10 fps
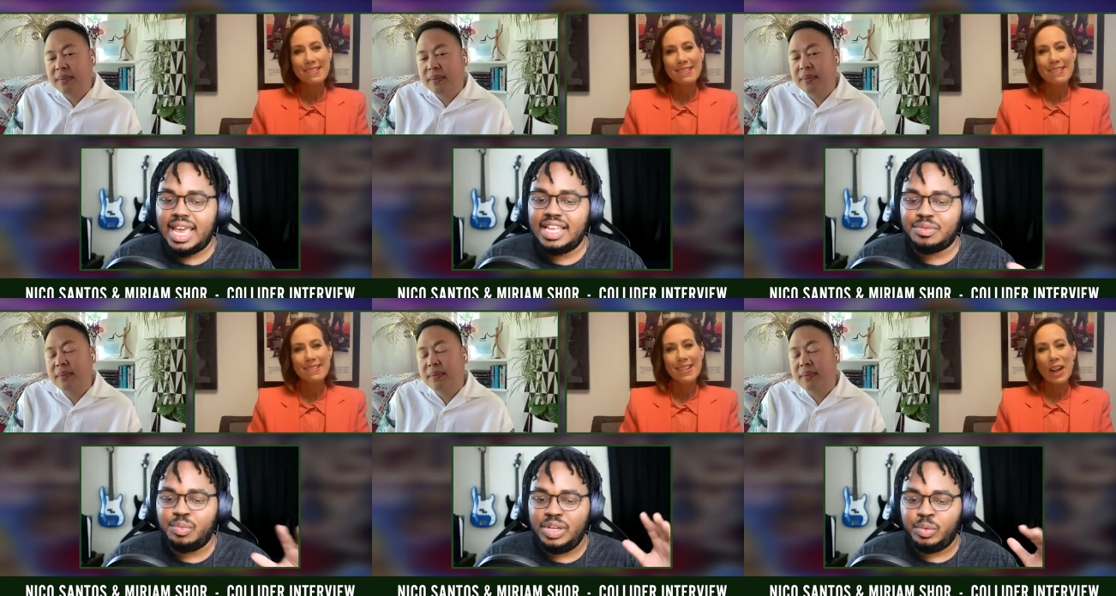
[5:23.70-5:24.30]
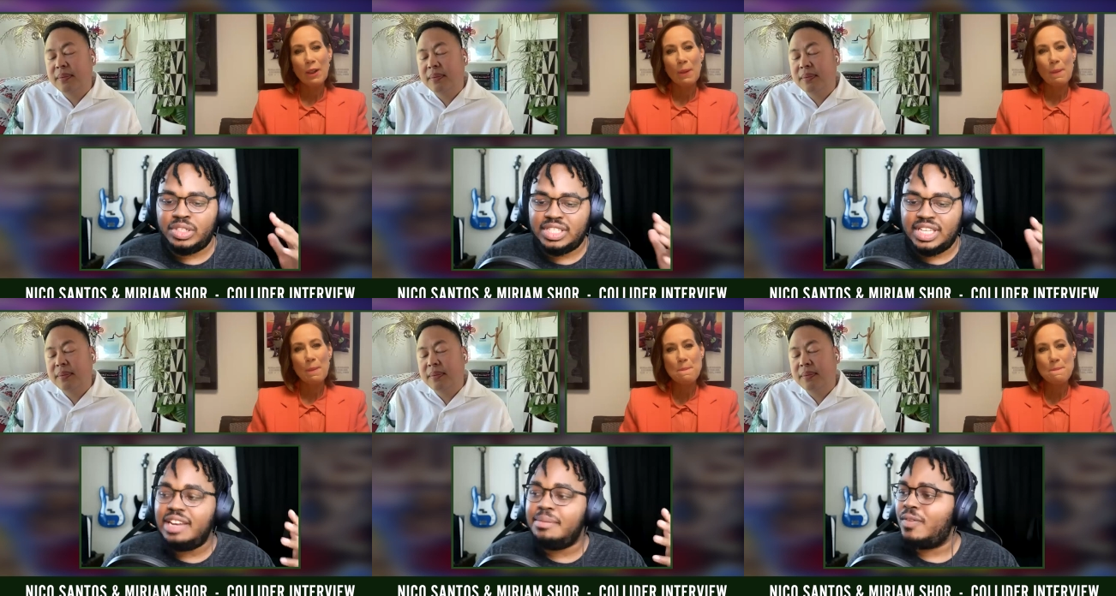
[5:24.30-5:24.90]
Speaker 1: as we we're
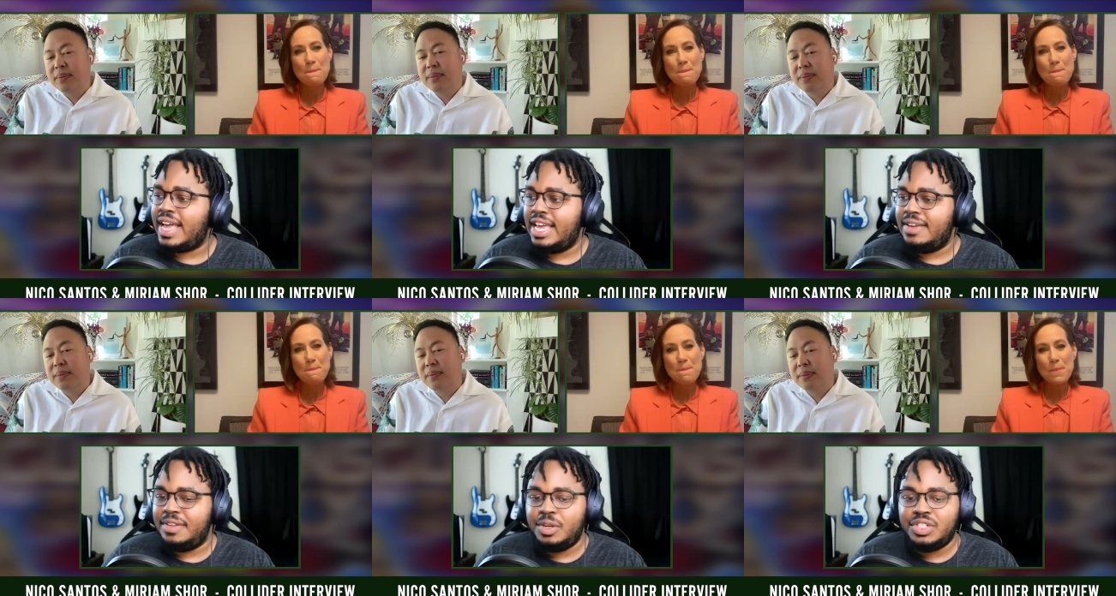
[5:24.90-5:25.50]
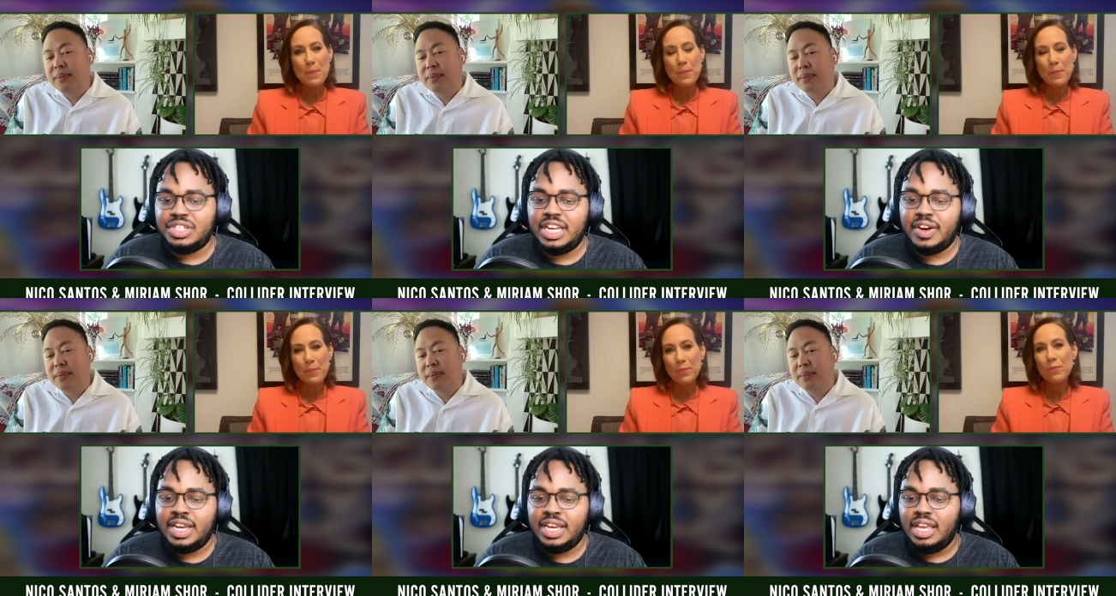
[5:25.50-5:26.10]
seeing more of the high
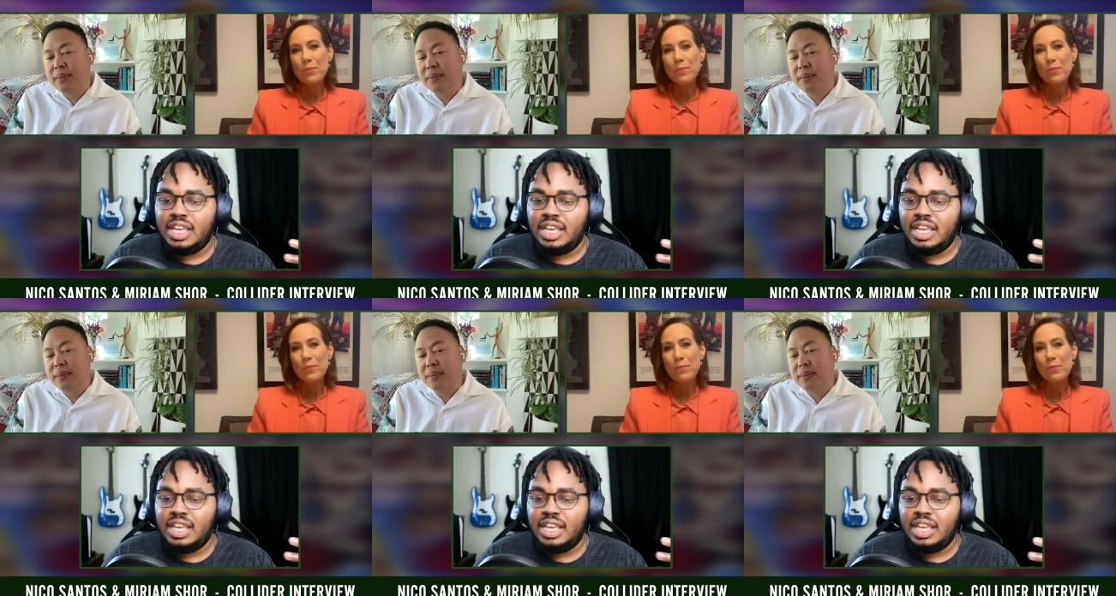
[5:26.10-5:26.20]
evolutionary,